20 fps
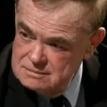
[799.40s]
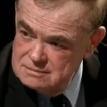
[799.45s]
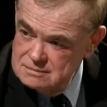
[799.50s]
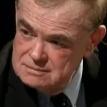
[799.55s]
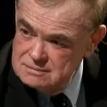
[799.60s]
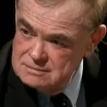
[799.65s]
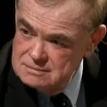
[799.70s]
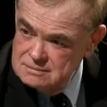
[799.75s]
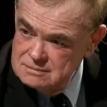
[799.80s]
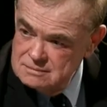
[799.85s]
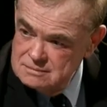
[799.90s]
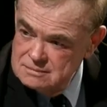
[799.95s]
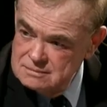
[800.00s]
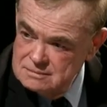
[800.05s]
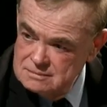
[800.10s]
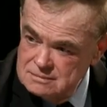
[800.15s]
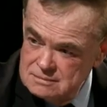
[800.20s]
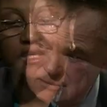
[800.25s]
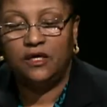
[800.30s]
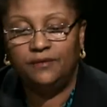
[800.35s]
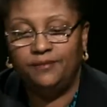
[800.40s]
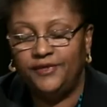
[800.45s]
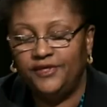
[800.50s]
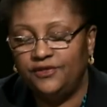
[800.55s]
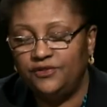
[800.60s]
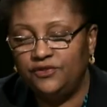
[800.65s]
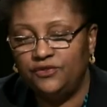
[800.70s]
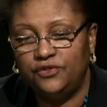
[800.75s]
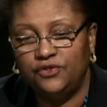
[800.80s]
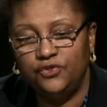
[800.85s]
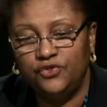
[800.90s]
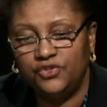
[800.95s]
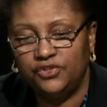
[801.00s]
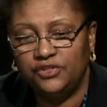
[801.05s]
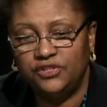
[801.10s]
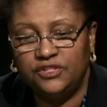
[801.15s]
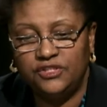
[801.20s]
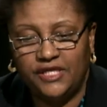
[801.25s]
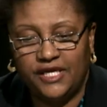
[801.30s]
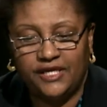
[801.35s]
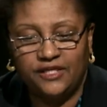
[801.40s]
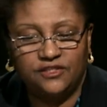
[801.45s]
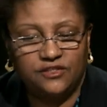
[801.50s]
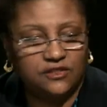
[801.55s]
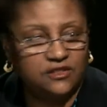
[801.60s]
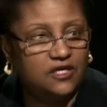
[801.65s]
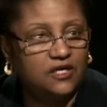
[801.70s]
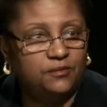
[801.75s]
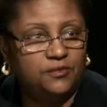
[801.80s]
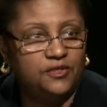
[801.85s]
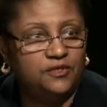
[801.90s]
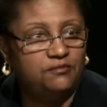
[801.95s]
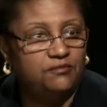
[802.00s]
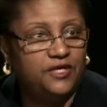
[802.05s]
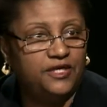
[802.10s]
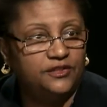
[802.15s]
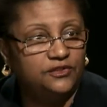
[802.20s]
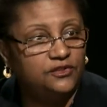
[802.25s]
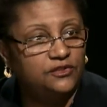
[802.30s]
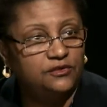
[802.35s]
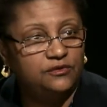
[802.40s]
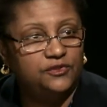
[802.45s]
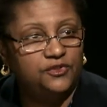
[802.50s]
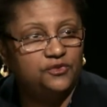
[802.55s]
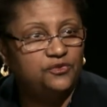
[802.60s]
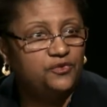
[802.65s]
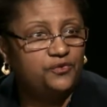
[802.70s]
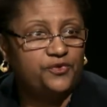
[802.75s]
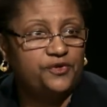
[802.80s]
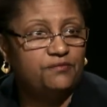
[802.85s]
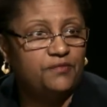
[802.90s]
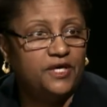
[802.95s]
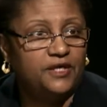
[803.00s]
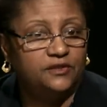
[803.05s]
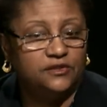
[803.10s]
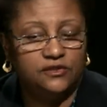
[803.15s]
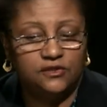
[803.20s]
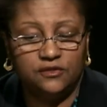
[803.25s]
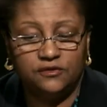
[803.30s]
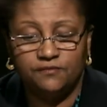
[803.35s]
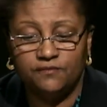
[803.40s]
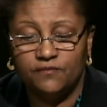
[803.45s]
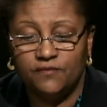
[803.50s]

you mm-hmm. to, um, it usually takes a couple of months, two, three months.